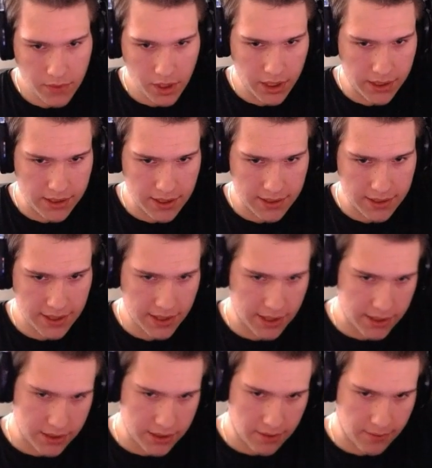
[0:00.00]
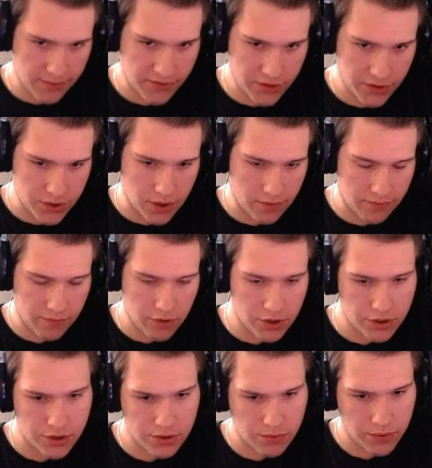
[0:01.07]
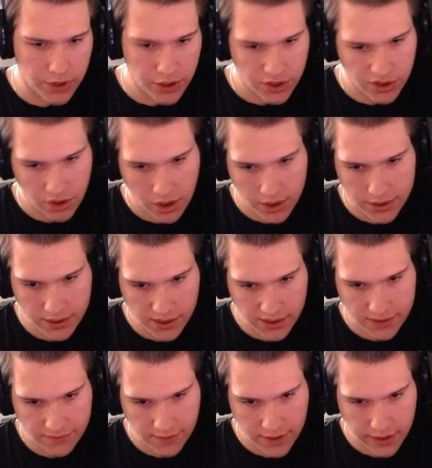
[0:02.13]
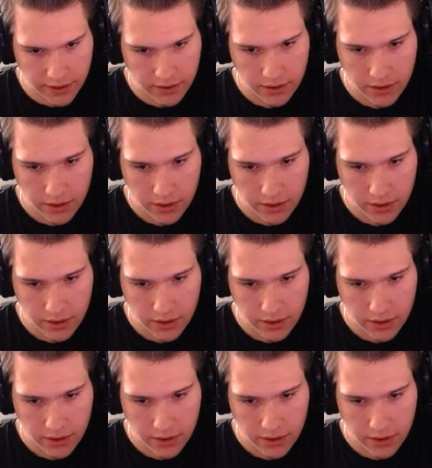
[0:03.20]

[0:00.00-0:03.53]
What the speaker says: He's going to say that his own reveals go first, which honestly is fine.